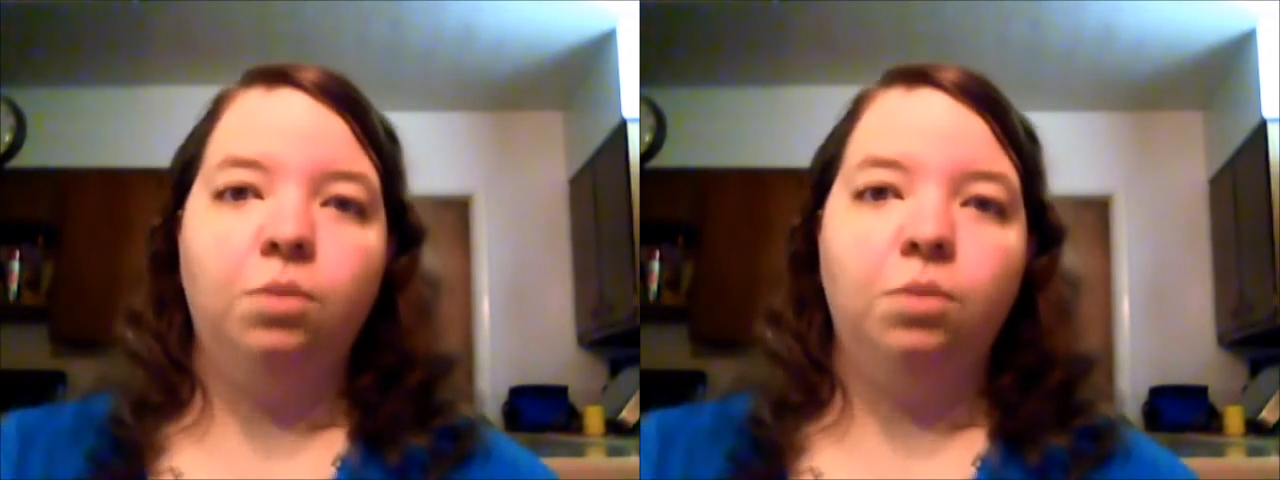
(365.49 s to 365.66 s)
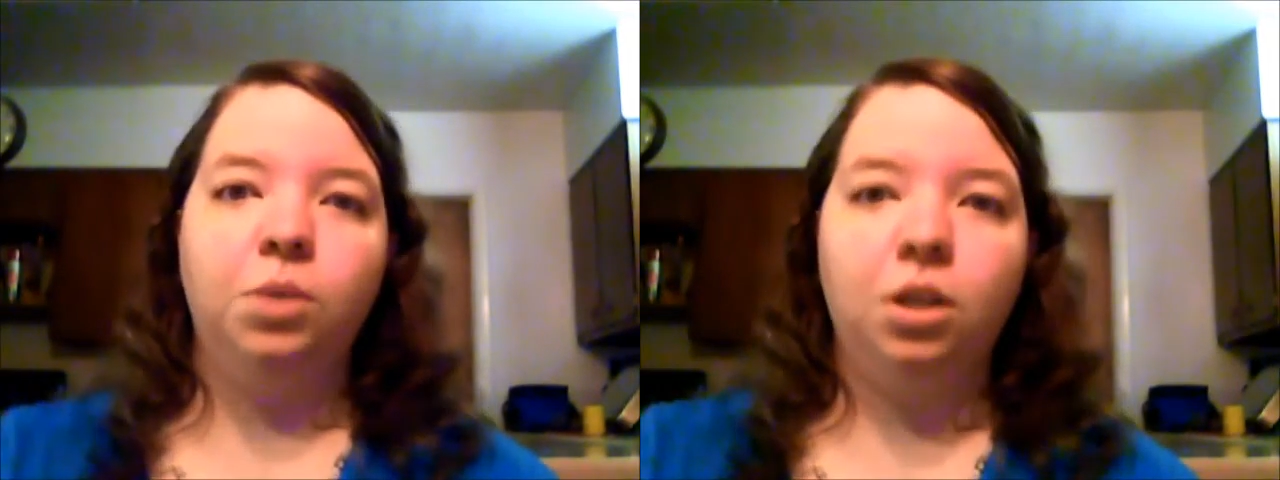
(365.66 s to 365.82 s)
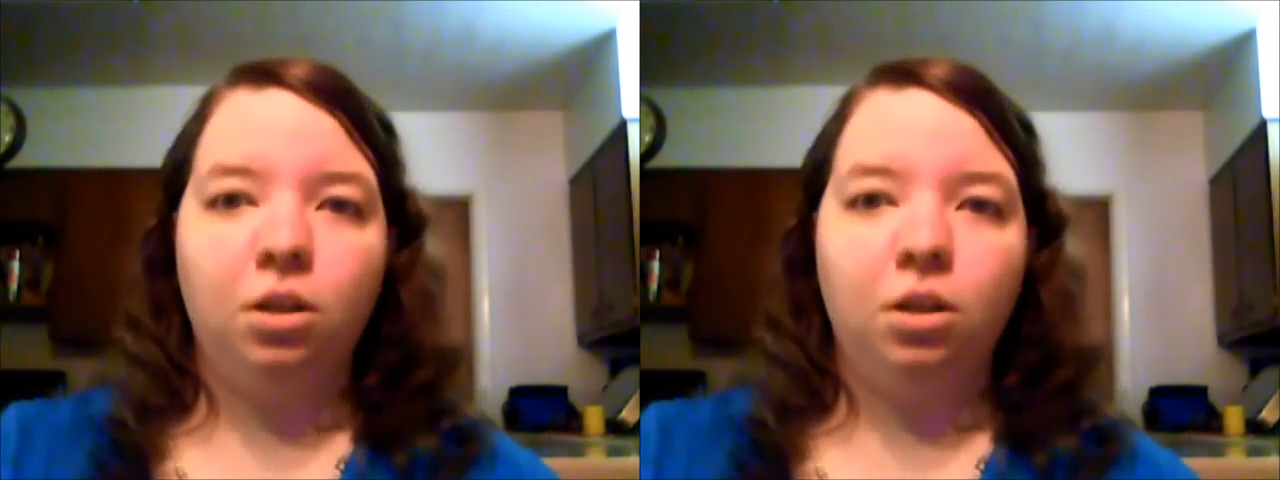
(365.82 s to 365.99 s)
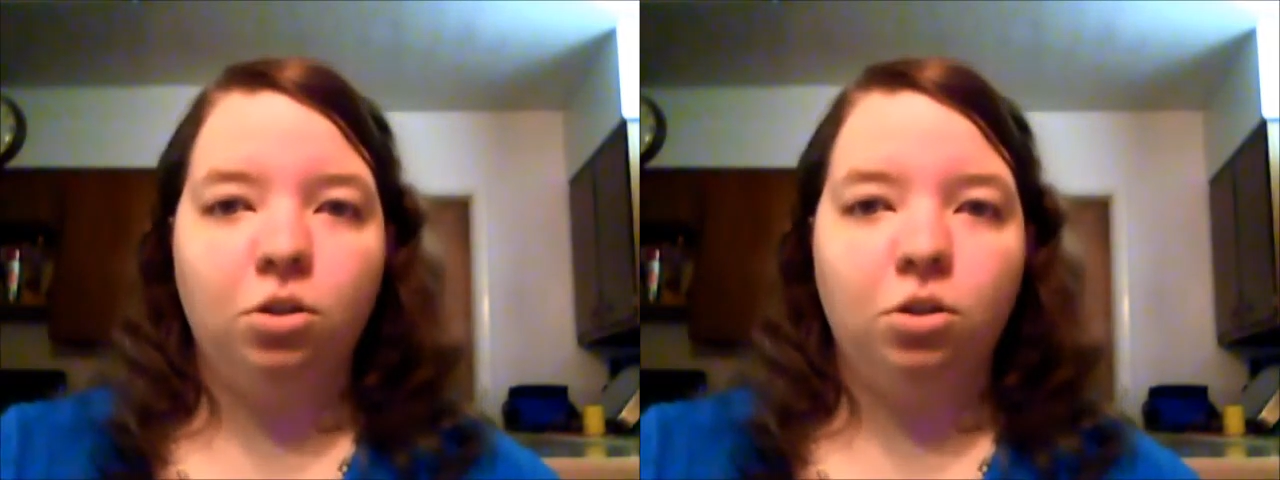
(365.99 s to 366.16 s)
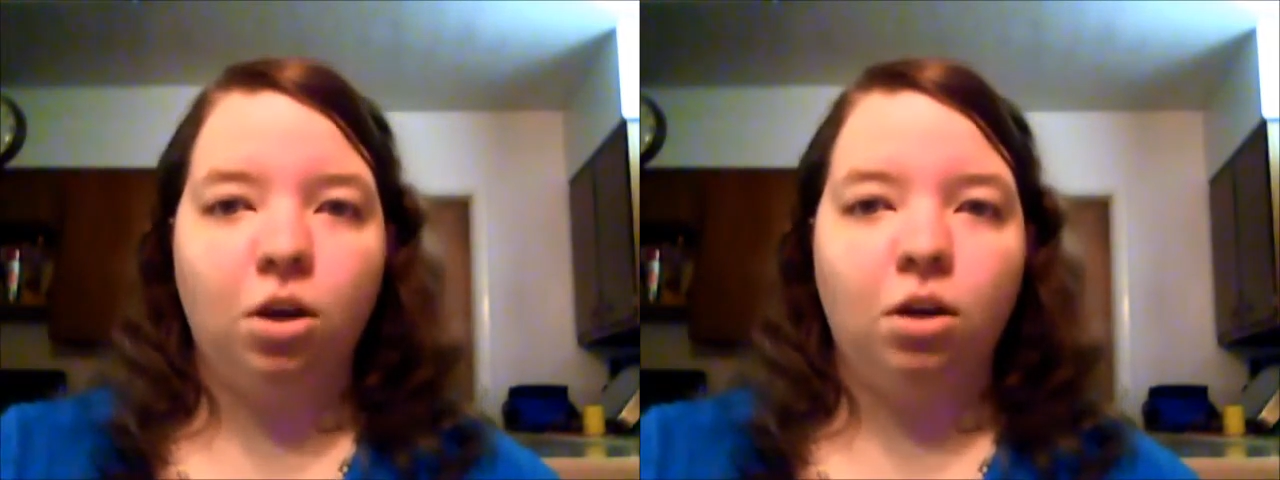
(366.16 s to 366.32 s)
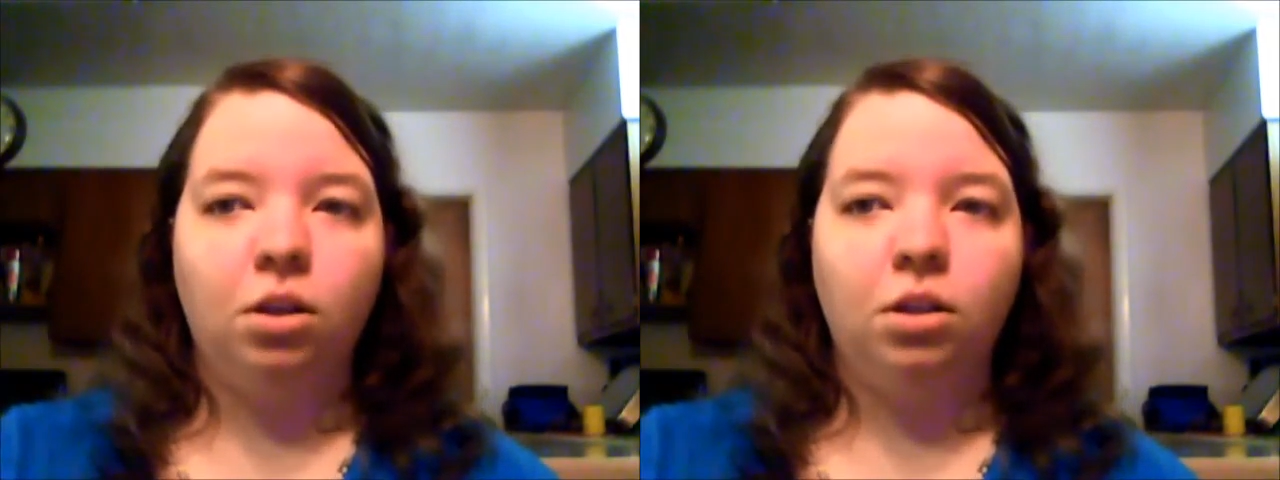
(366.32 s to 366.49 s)
a particular
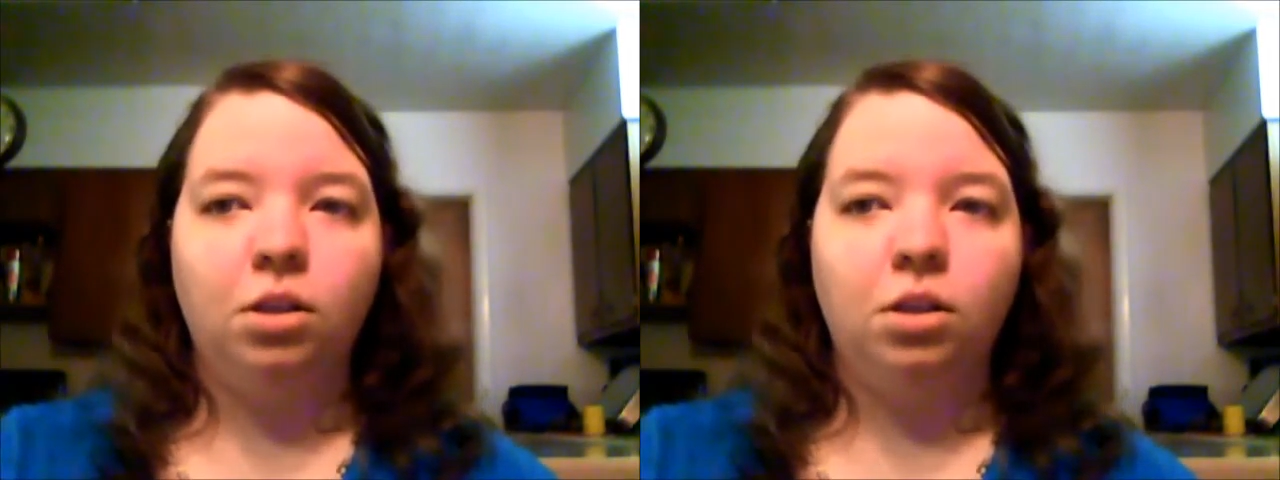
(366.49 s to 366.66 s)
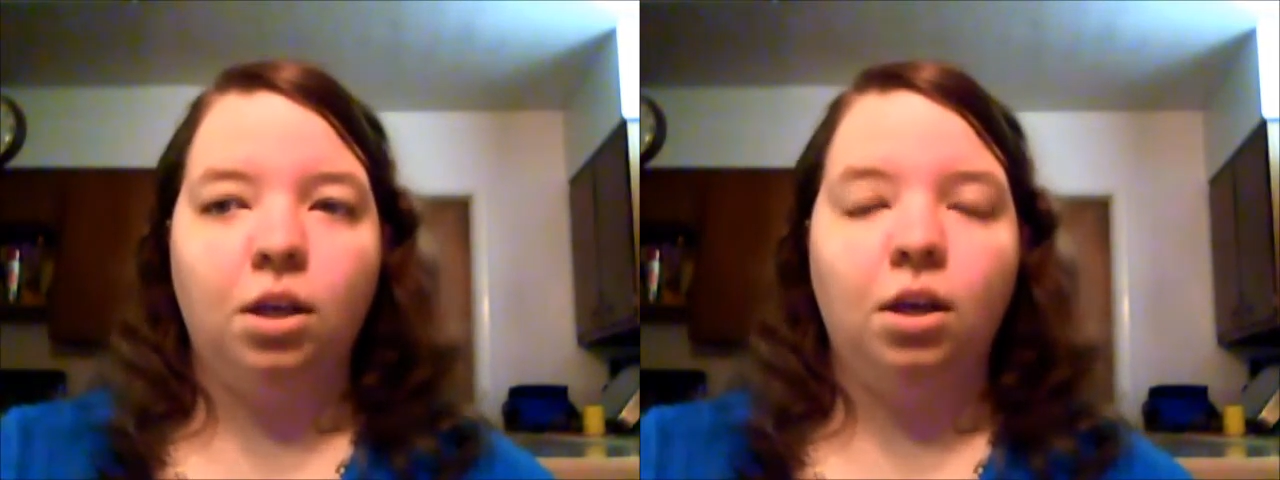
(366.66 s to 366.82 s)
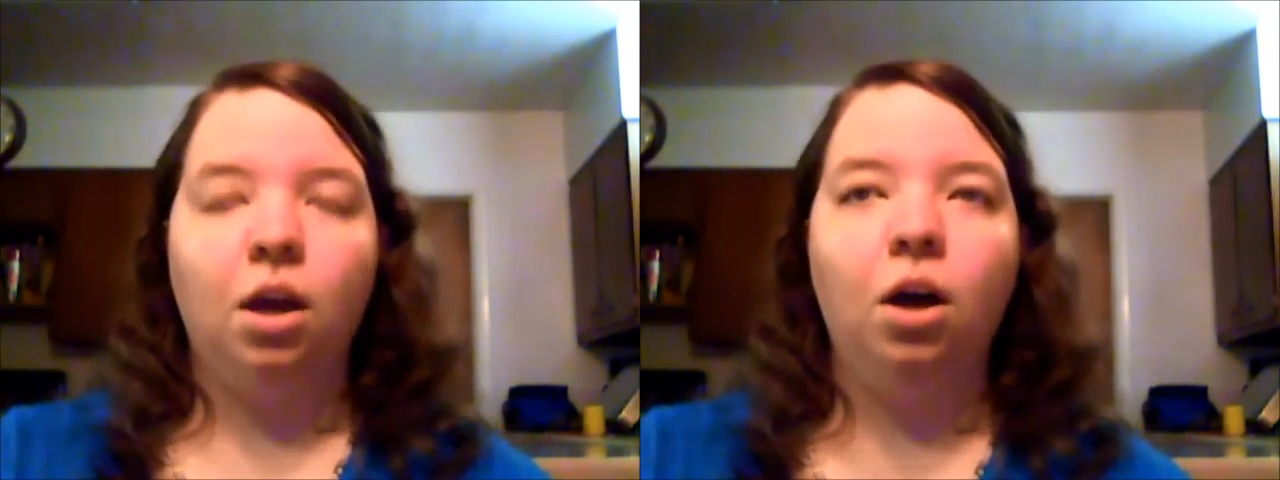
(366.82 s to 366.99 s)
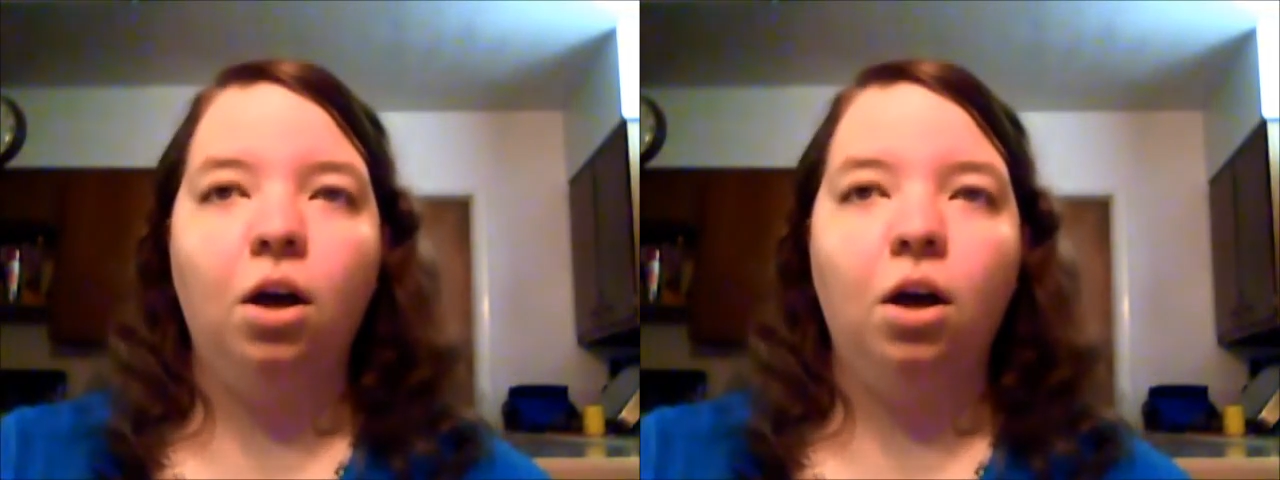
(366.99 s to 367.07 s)
song and it's like,